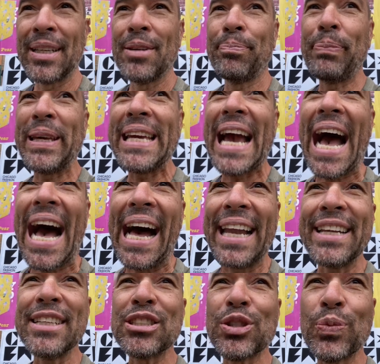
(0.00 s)
Be
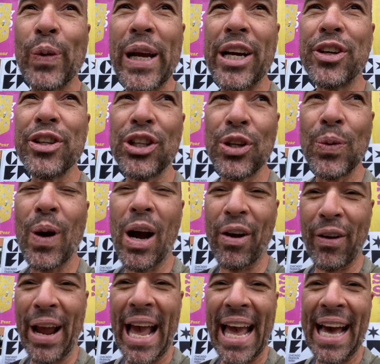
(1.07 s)
honest where you
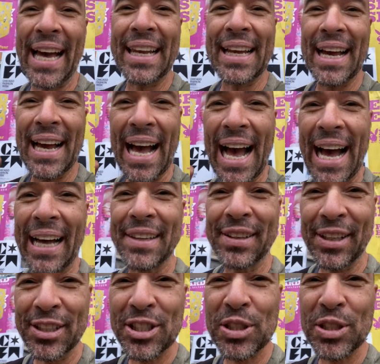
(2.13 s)
are at on this